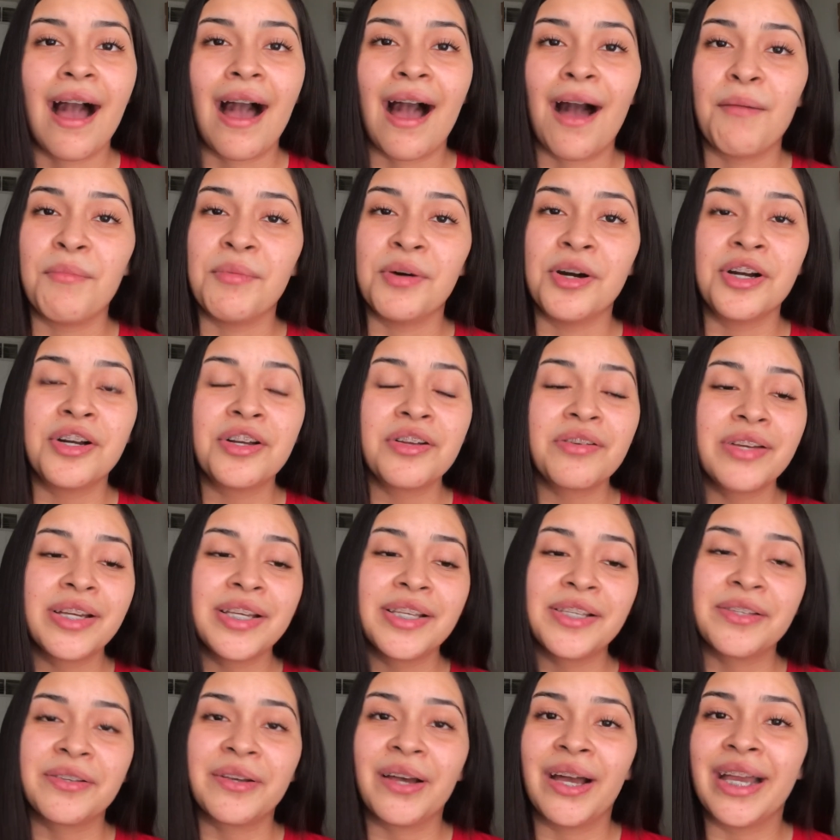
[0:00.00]
I'm
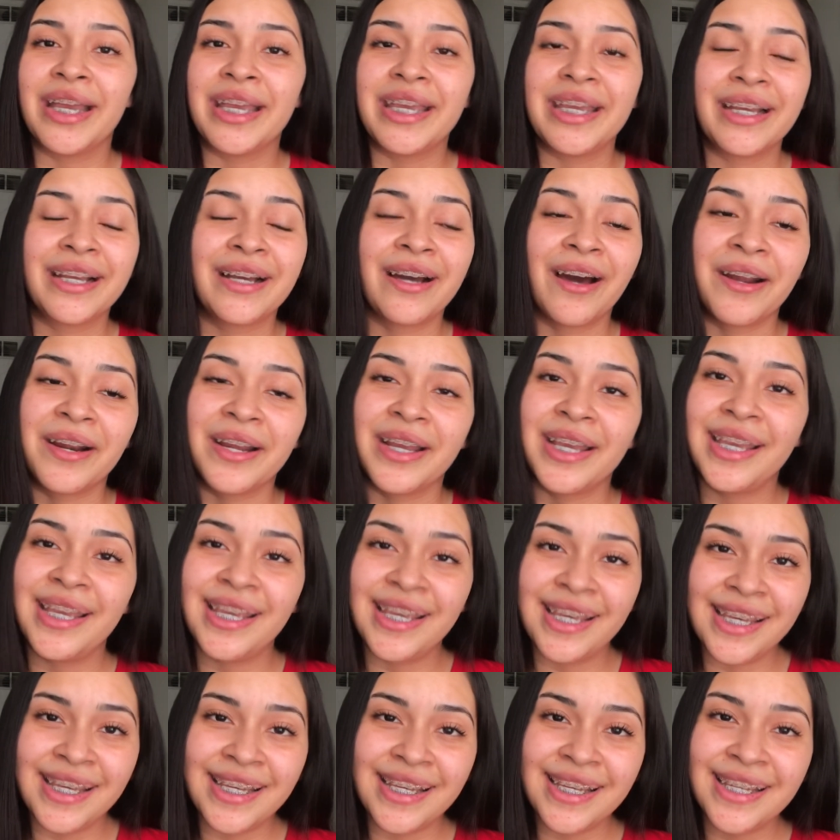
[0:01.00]
hungry, so I gotta
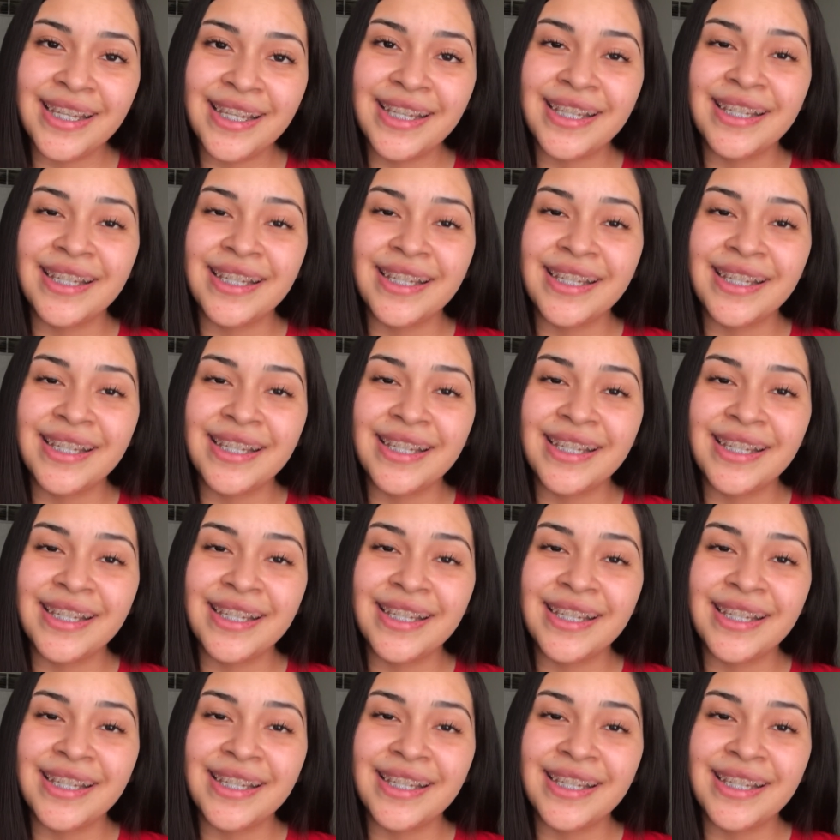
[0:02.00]
eat.